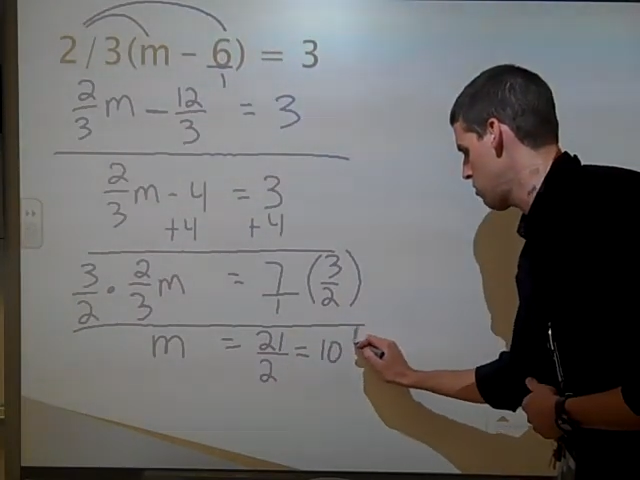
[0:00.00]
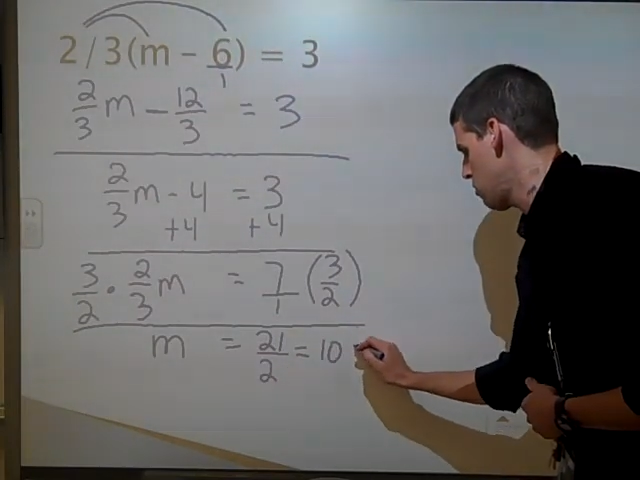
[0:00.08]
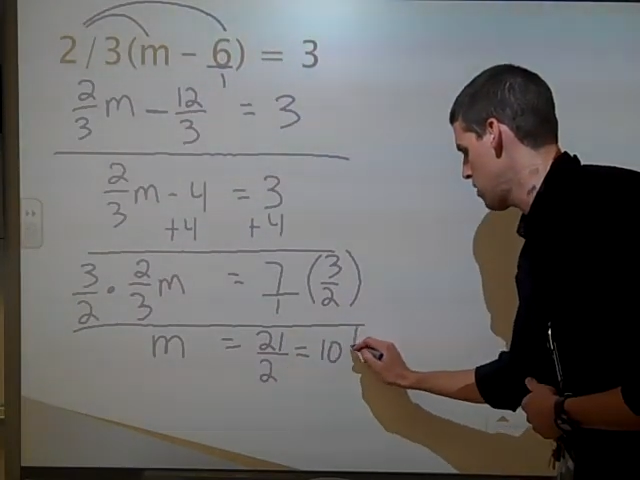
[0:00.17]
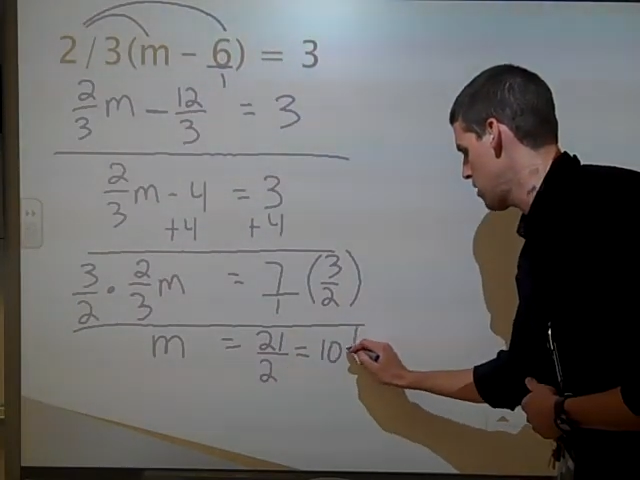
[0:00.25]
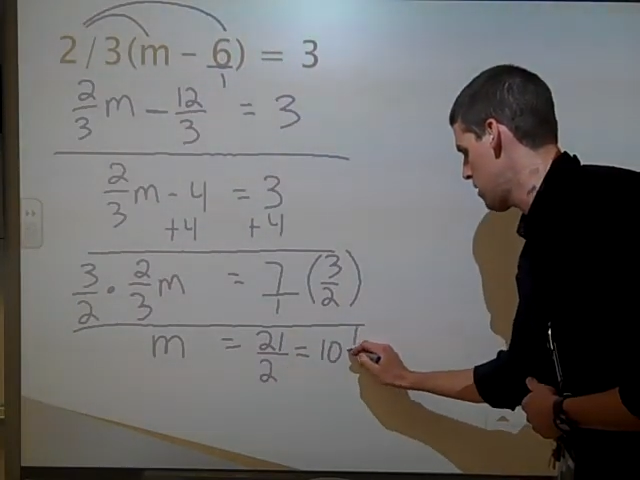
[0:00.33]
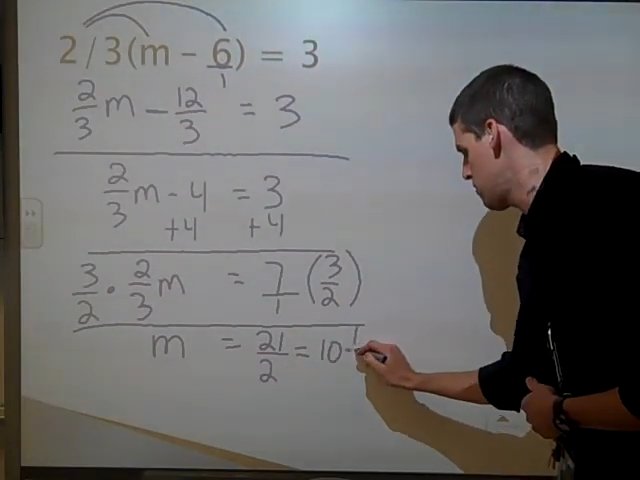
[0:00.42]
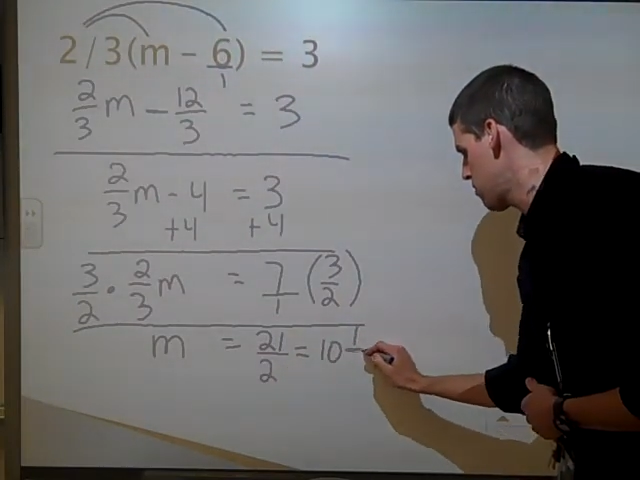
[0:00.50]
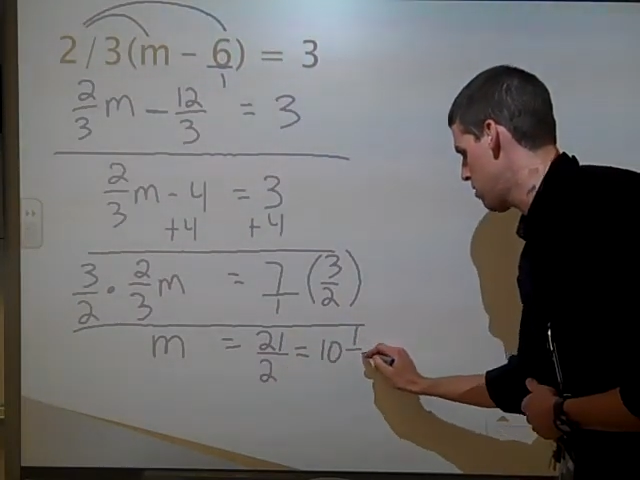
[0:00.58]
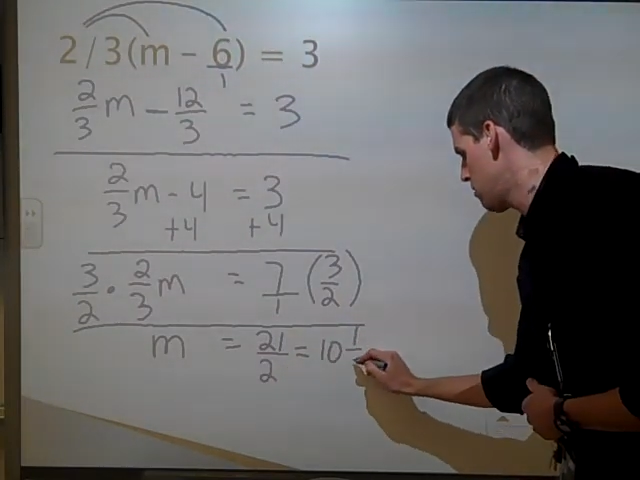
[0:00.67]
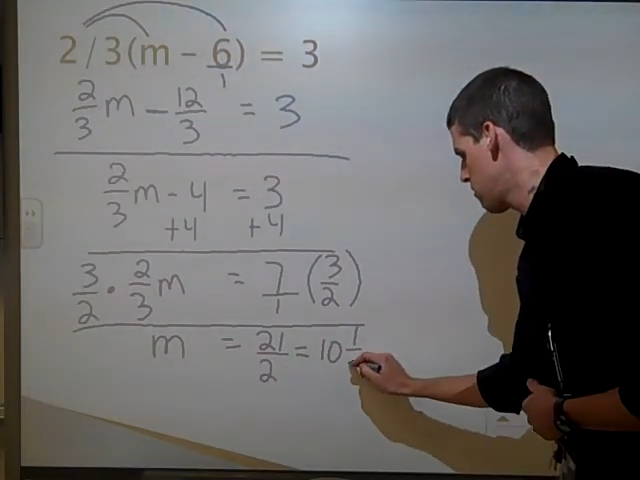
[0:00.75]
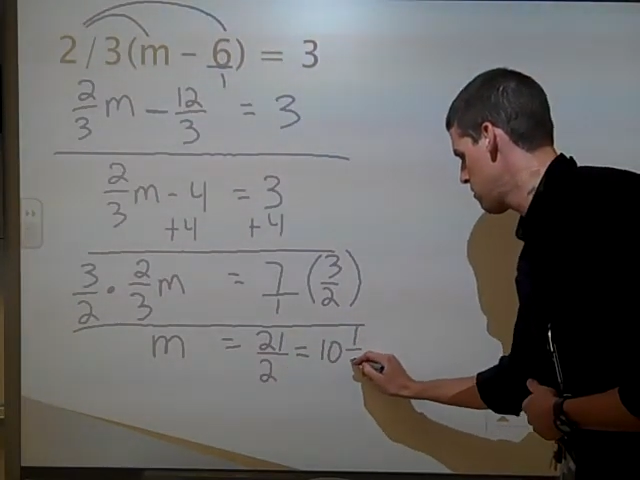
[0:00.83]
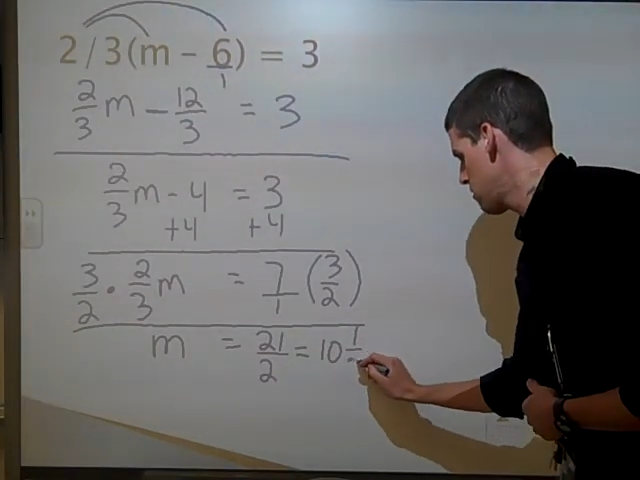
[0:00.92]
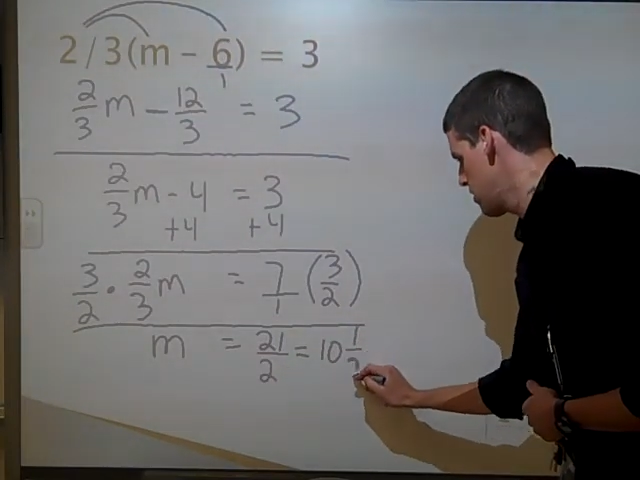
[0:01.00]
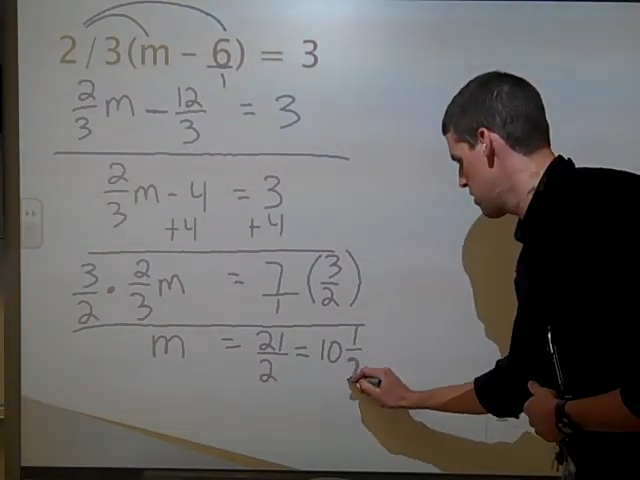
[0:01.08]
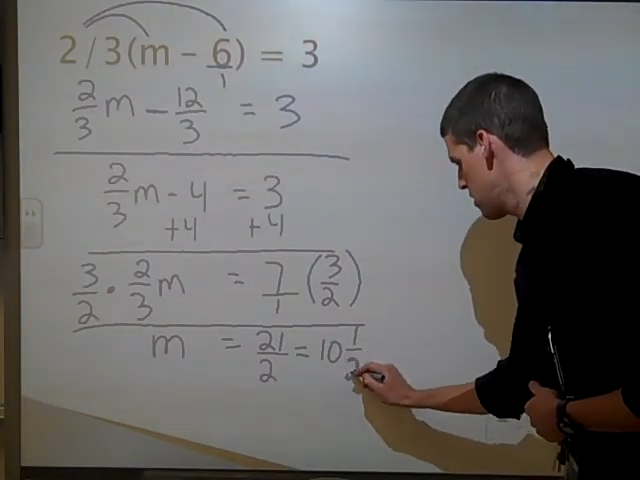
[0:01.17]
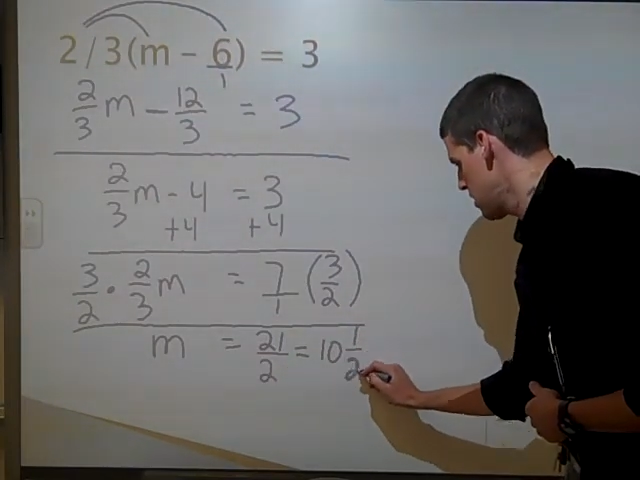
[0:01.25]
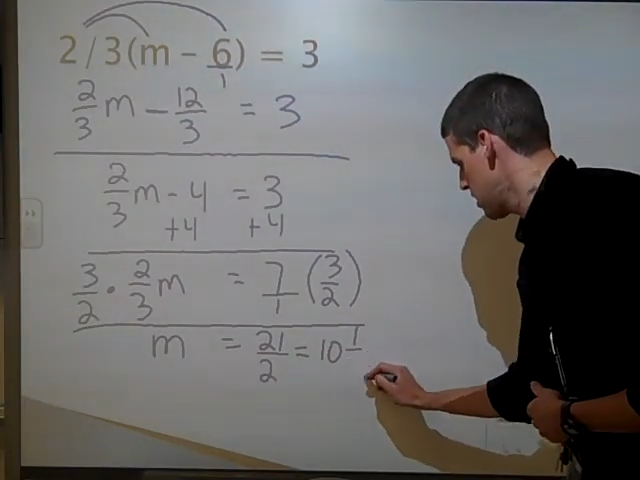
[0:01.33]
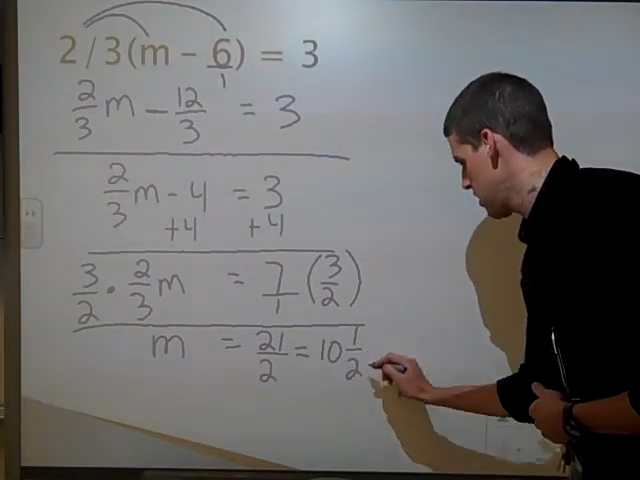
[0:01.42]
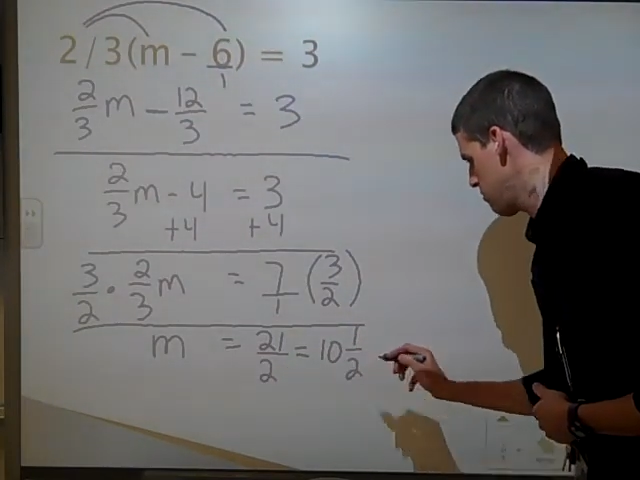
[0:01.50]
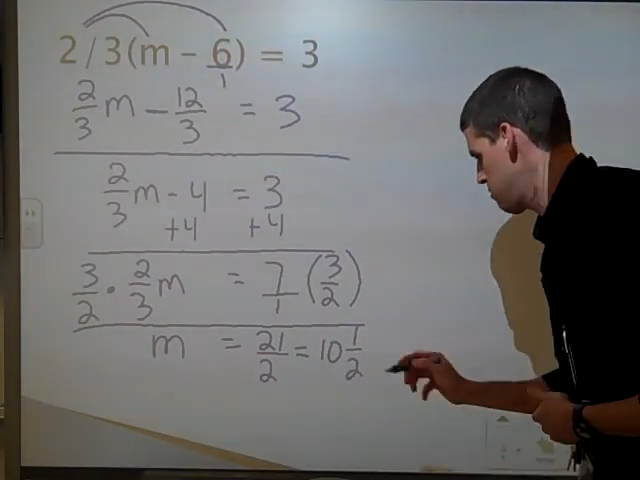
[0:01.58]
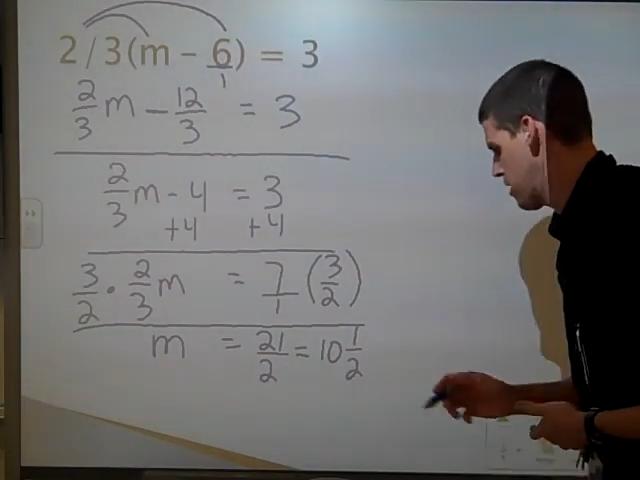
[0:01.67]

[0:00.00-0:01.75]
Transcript: 1 left over. giving